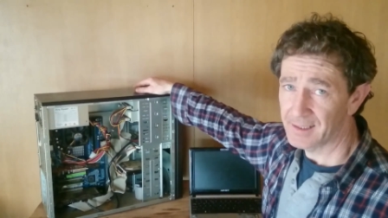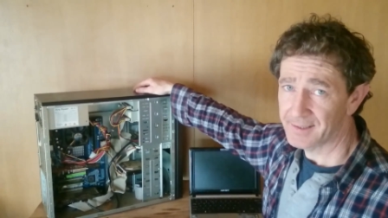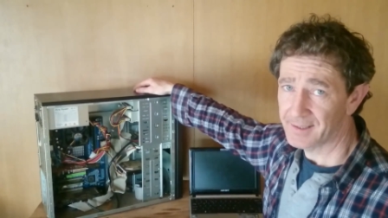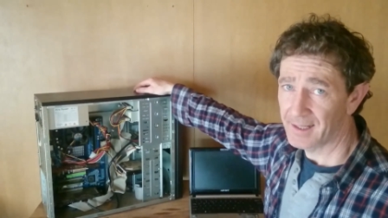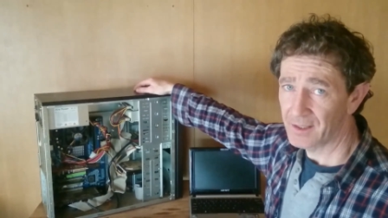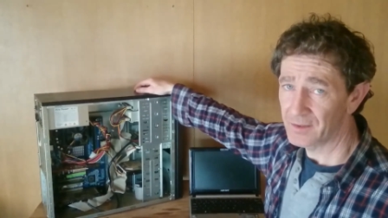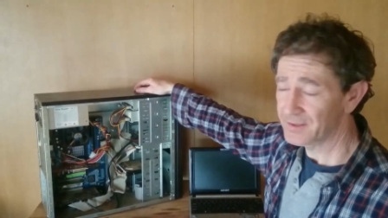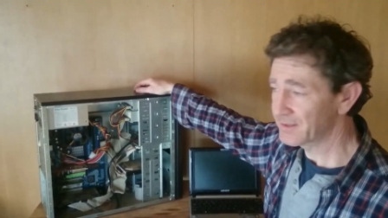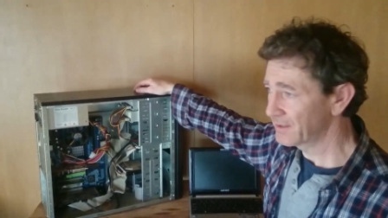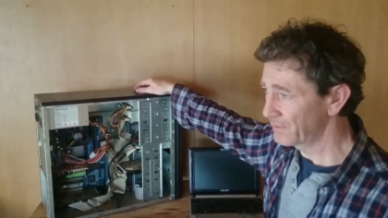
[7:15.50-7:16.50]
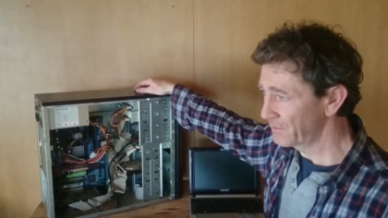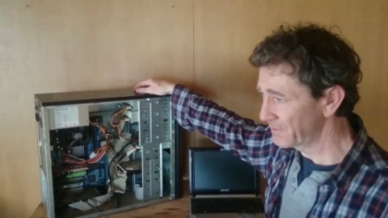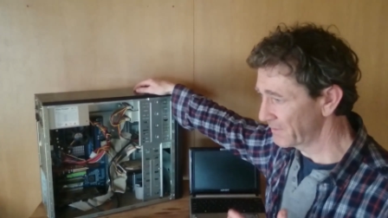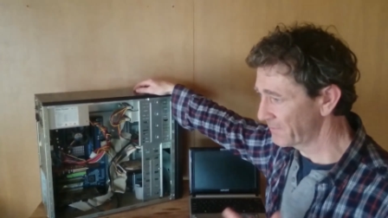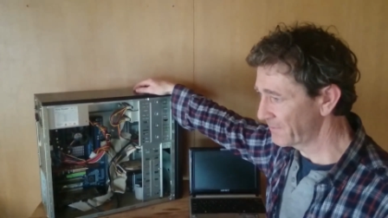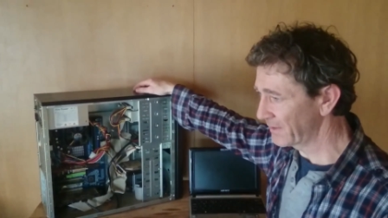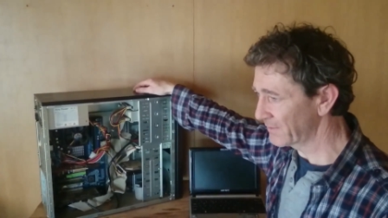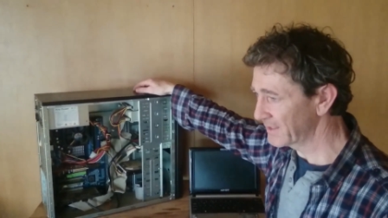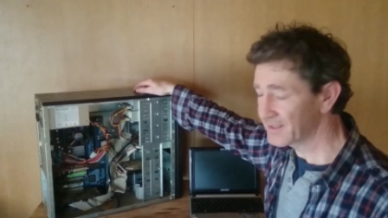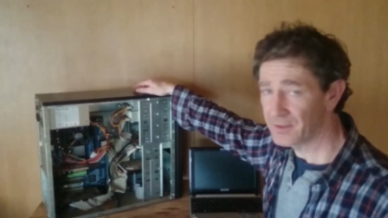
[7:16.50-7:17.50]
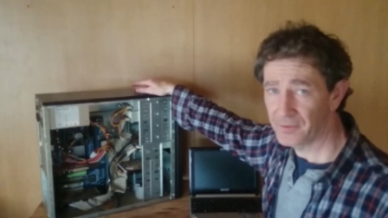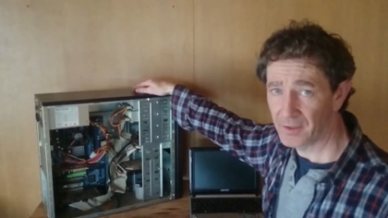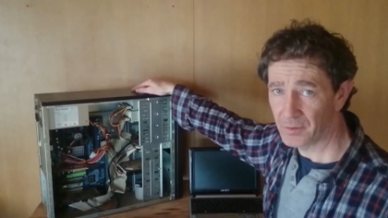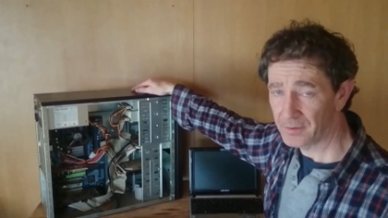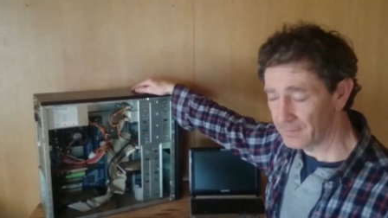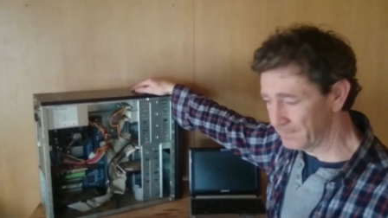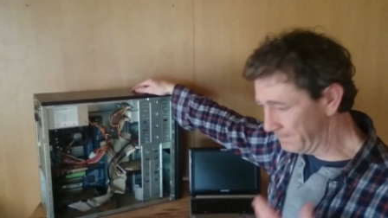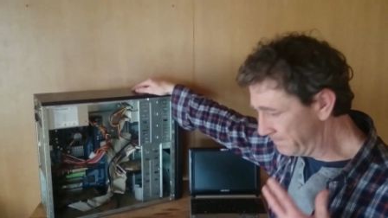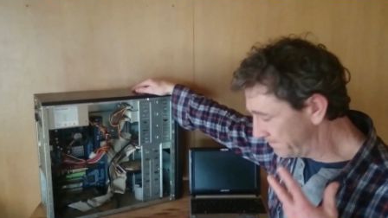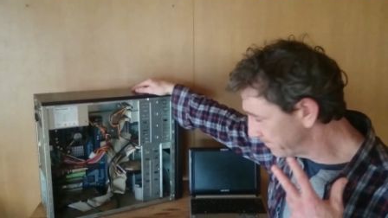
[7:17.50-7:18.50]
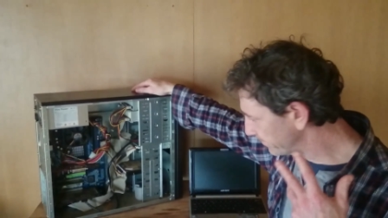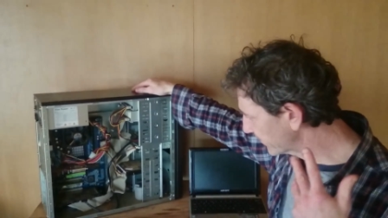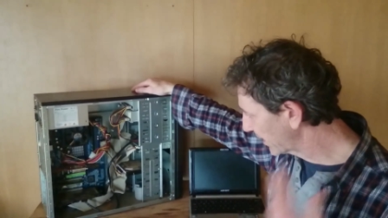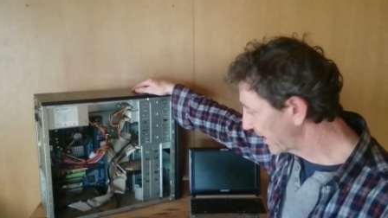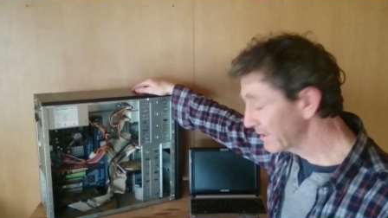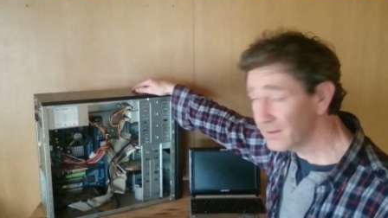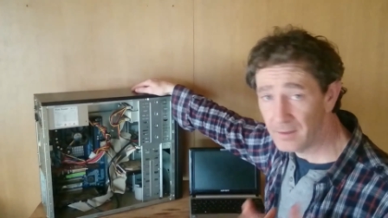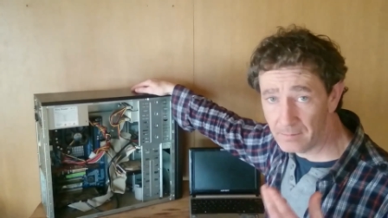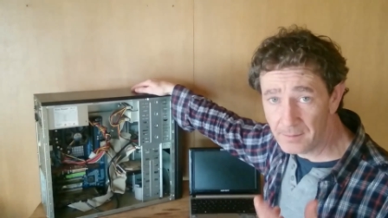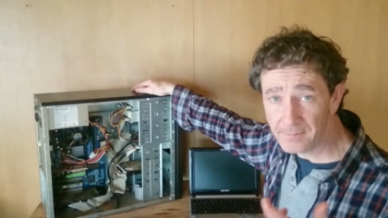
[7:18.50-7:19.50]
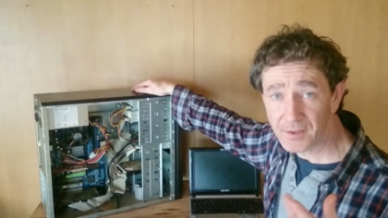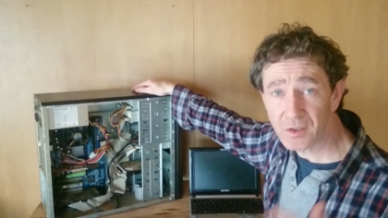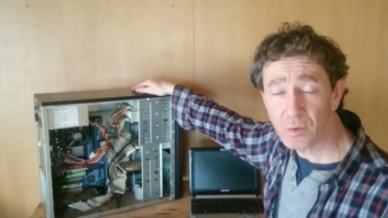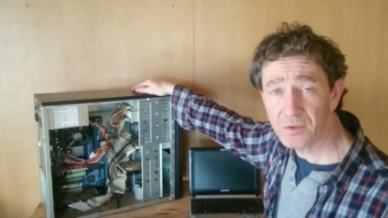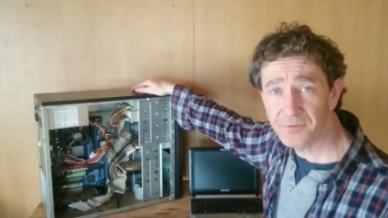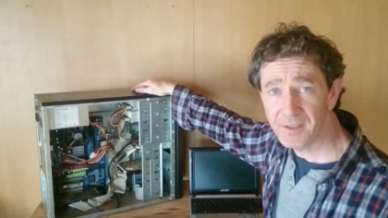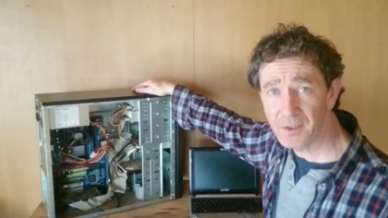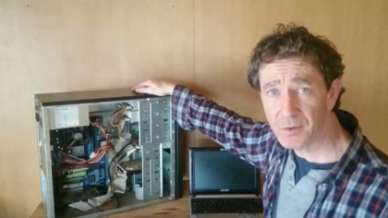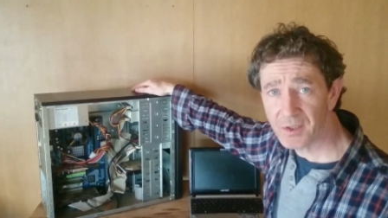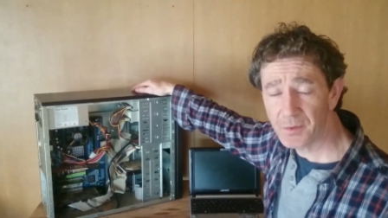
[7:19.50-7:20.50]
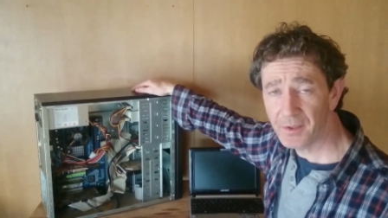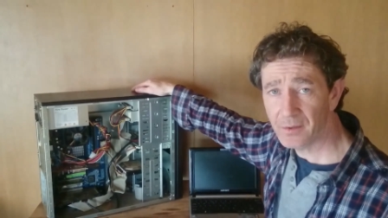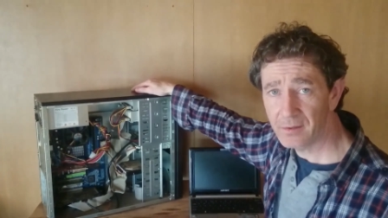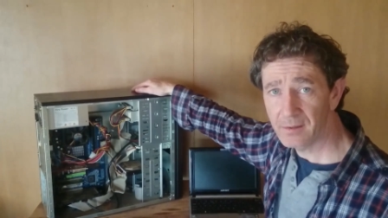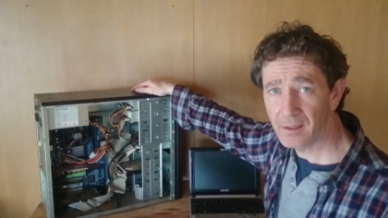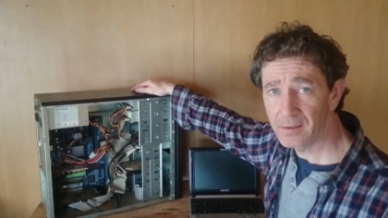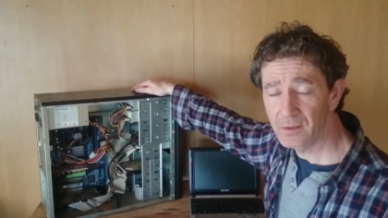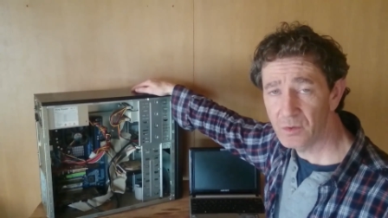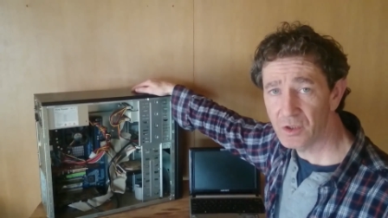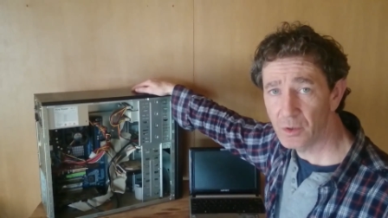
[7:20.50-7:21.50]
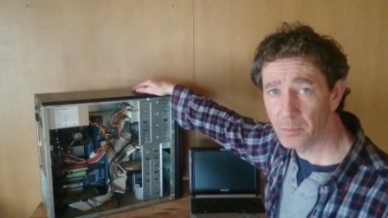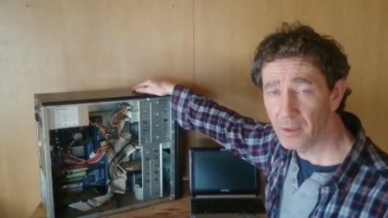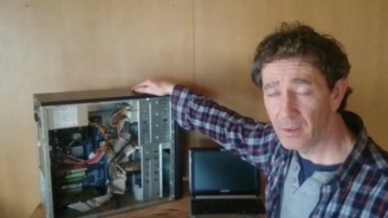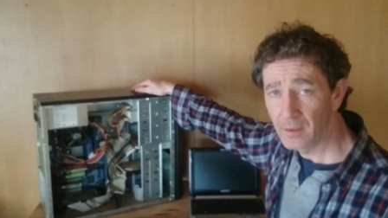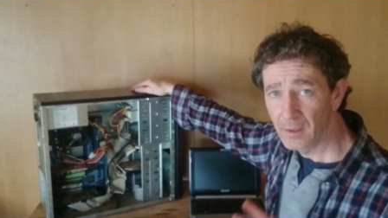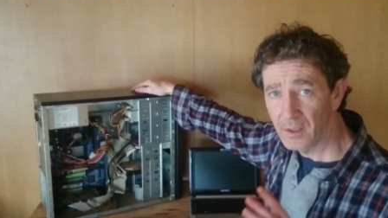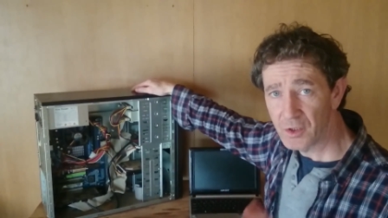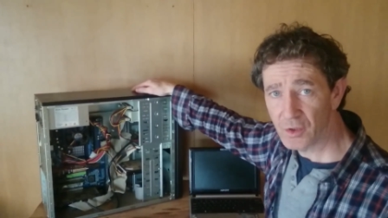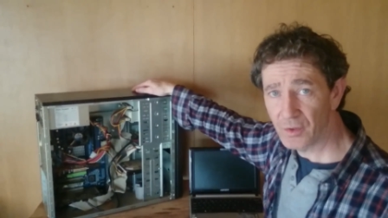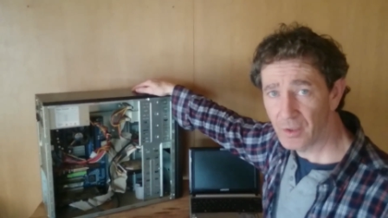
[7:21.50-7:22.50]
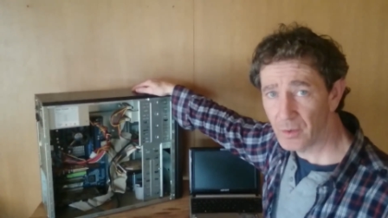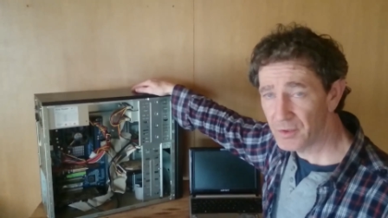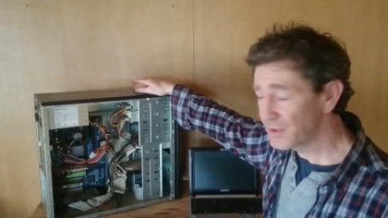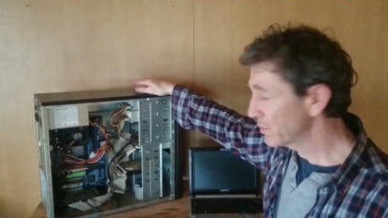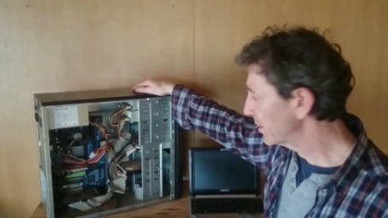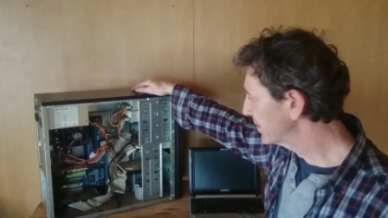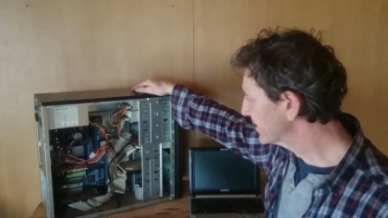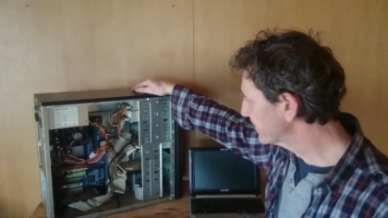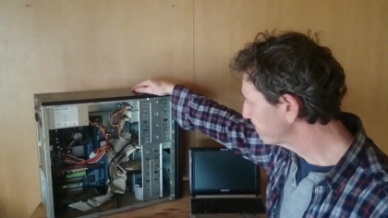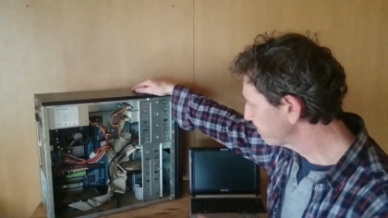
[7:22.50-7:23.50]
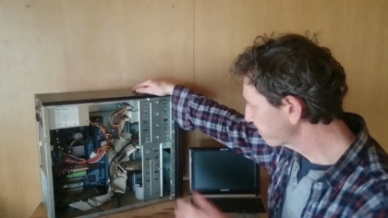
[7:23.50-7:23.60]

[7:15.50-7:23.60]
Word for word: not hard to figure this stuff out. Again, loads of videos out here on, on YouTube showing you how to do all this.